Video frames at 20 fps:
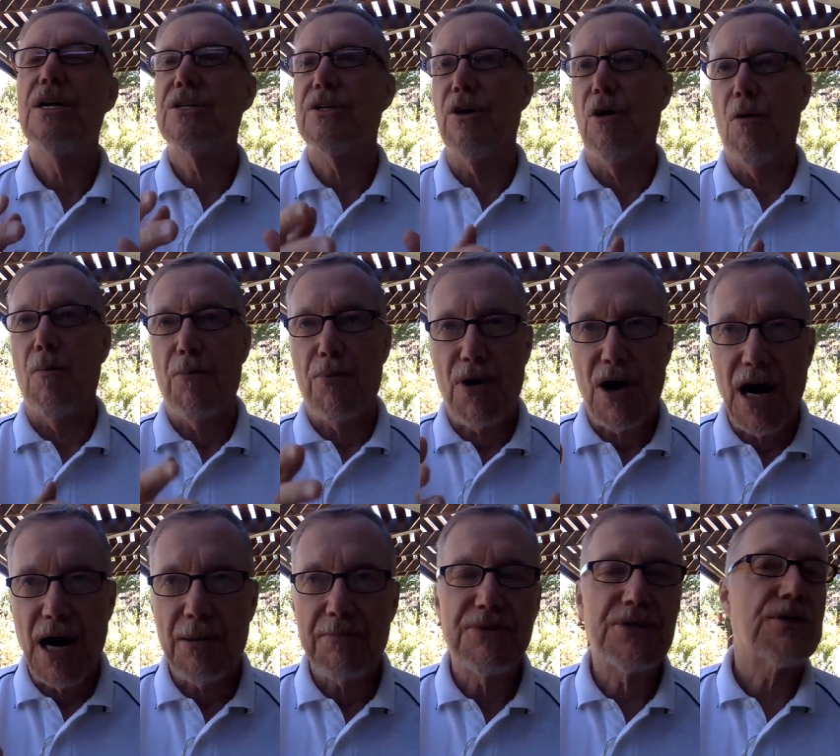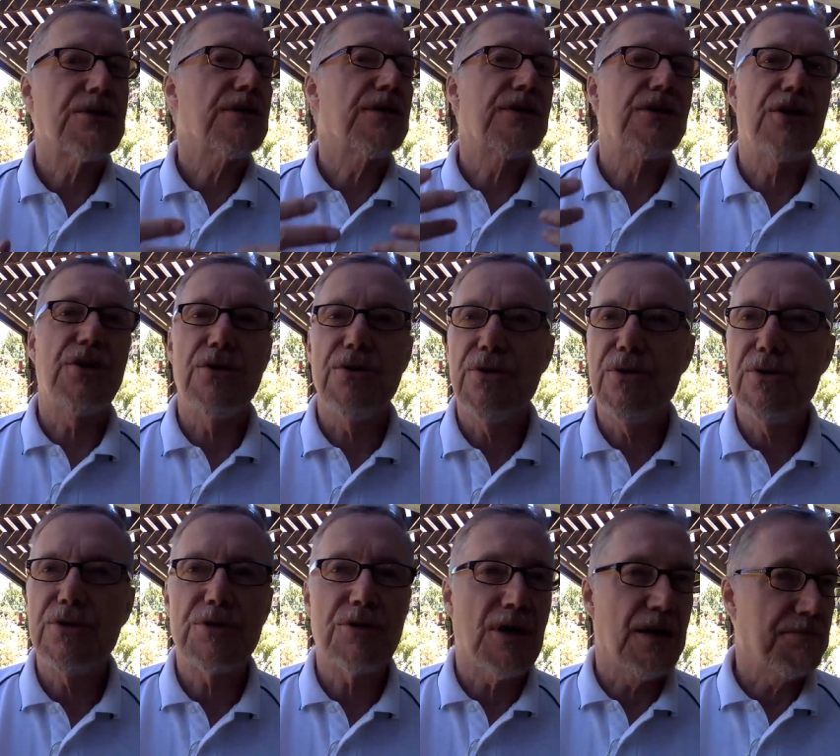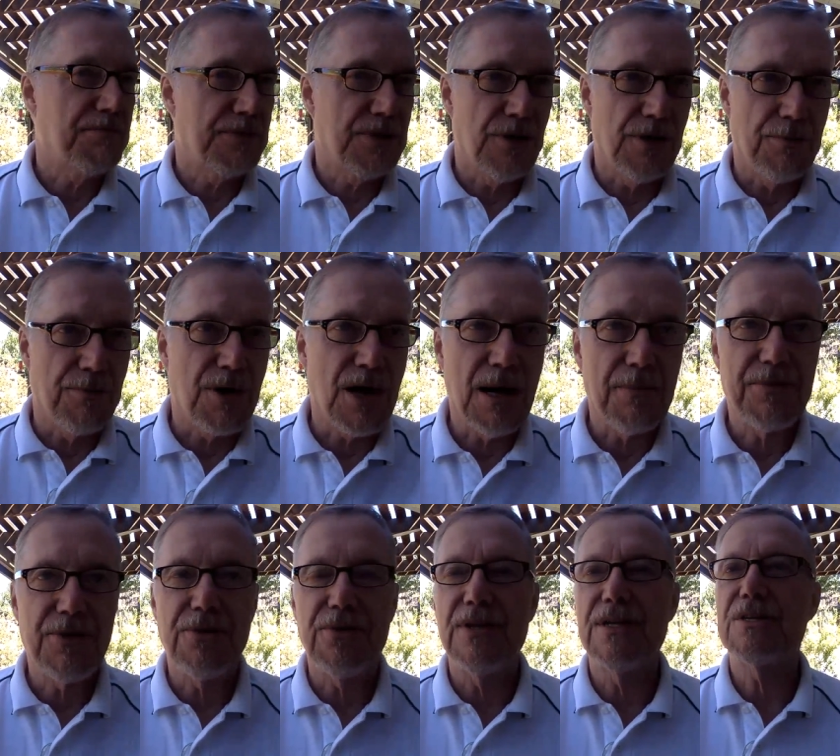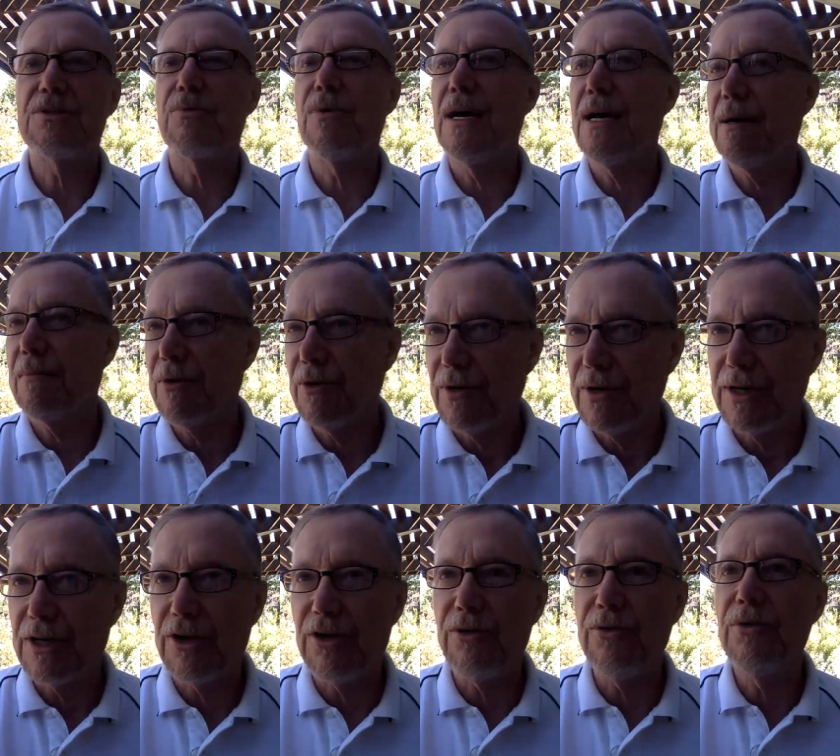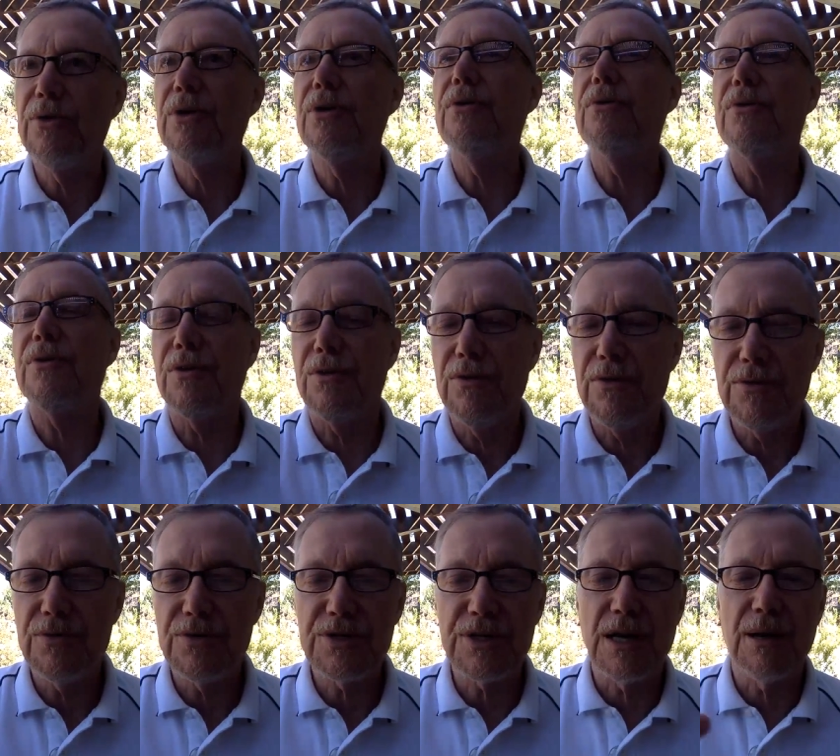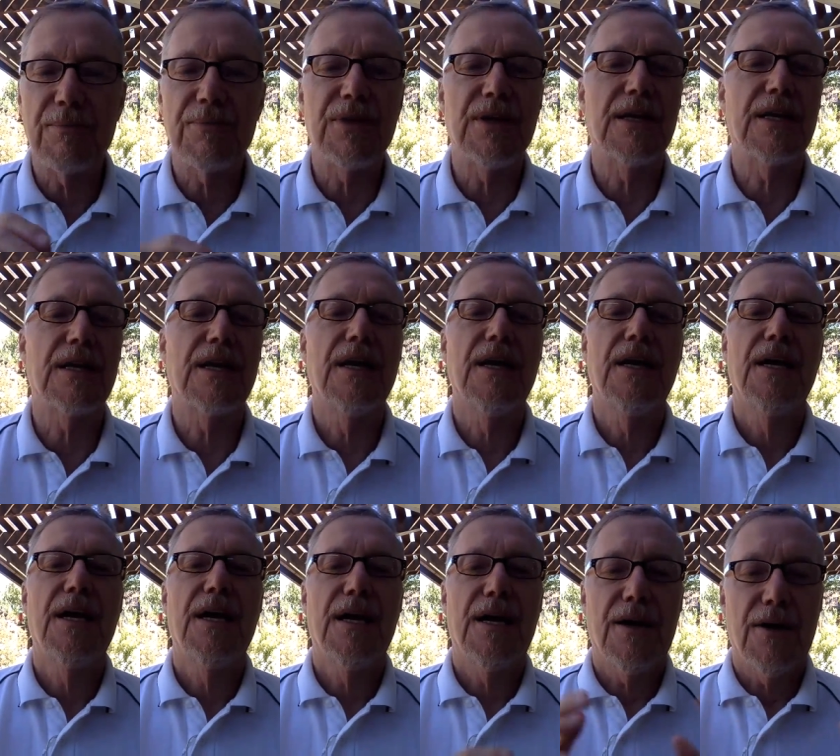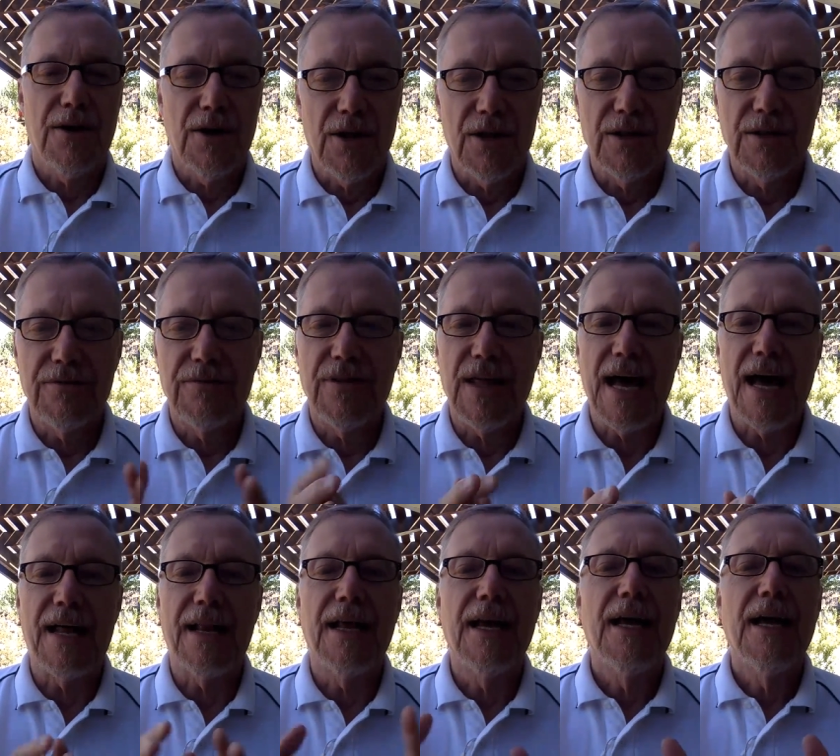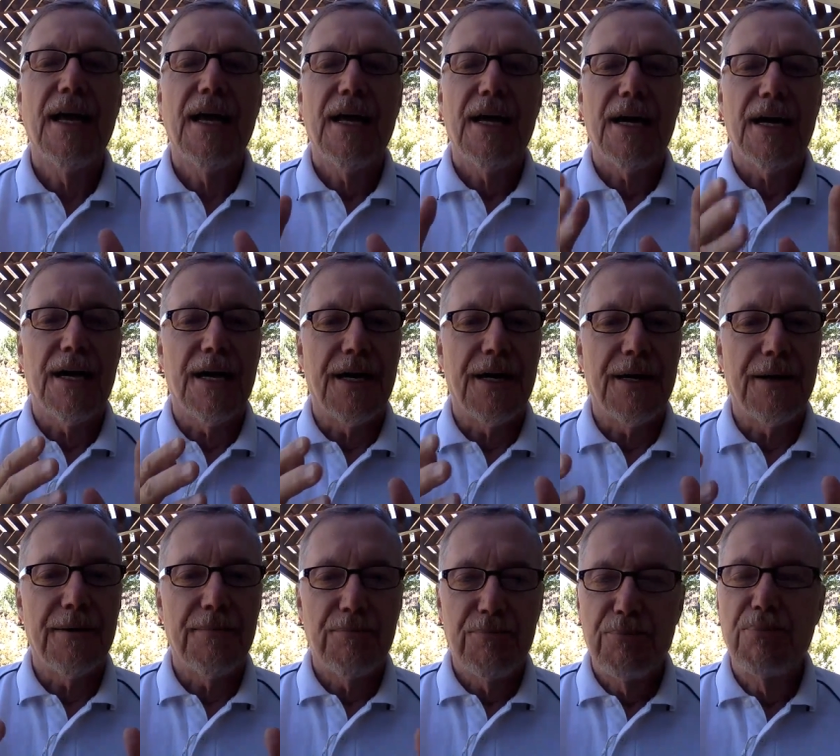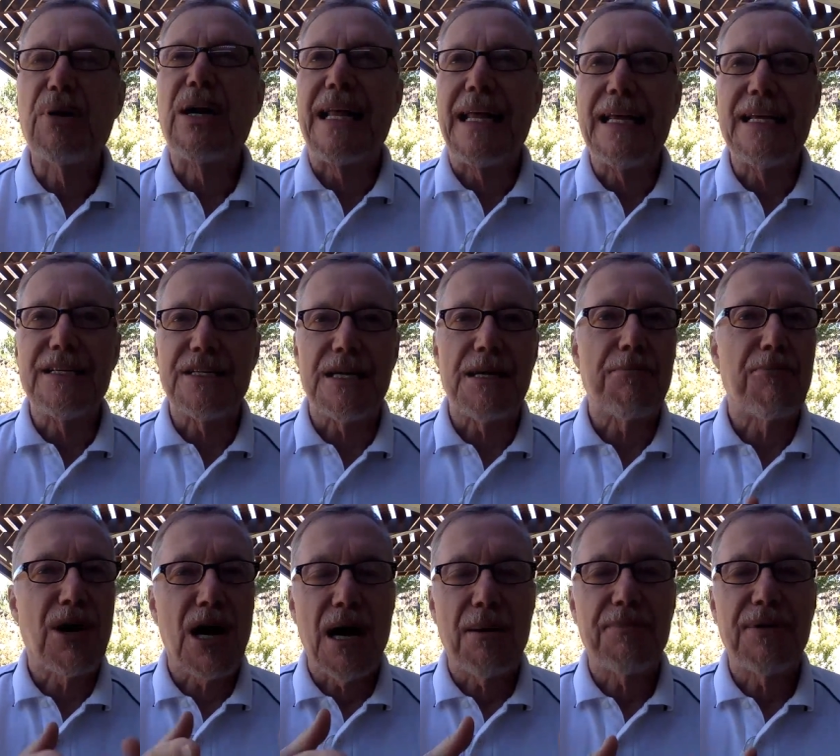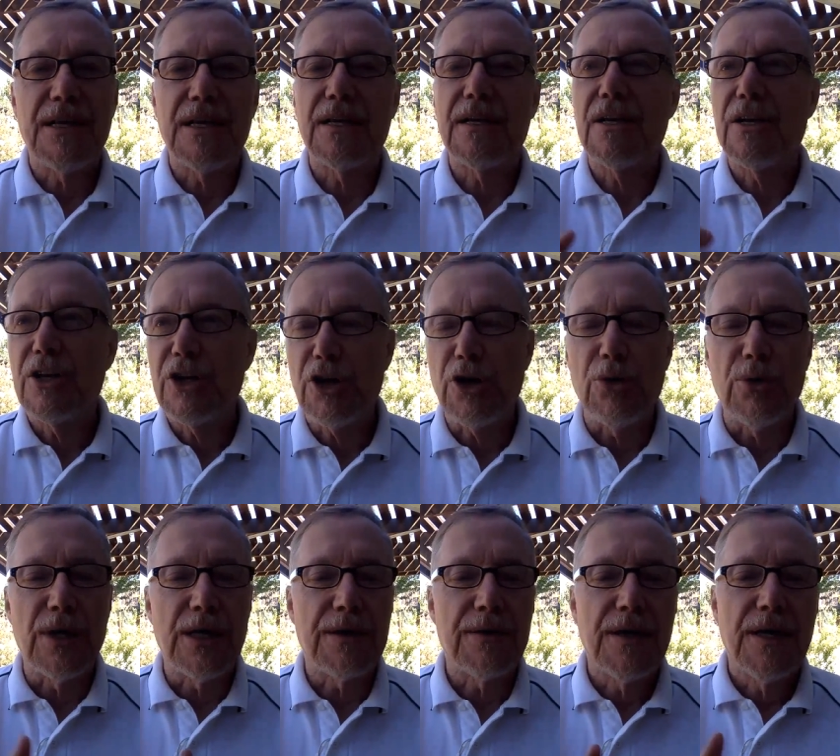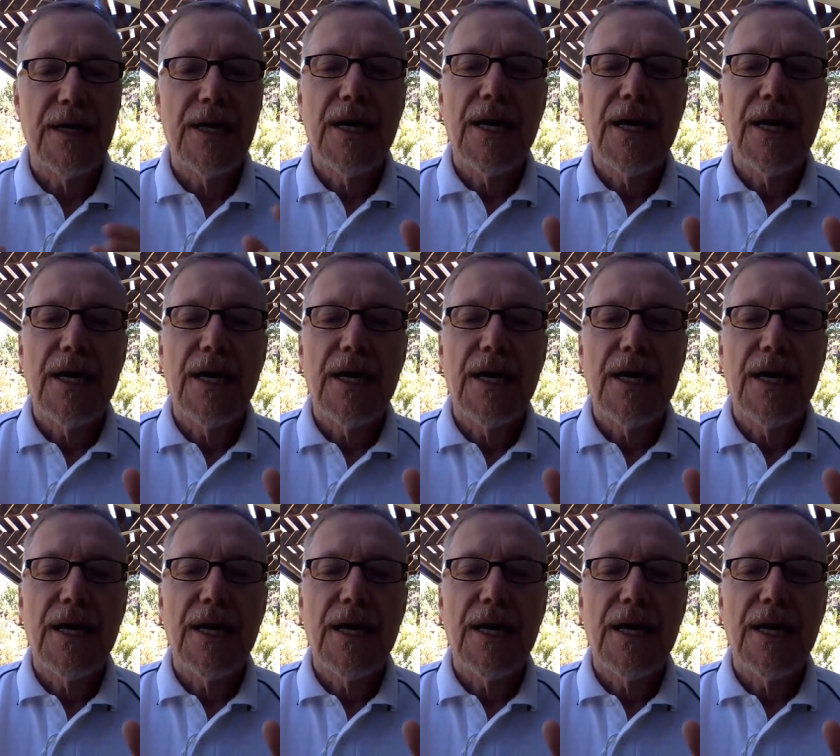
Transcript: So prompts, cues, I'm going to prompt you this way, I'm going to cue you to do something, all of that, uh, pretty easy, prompting, cueing.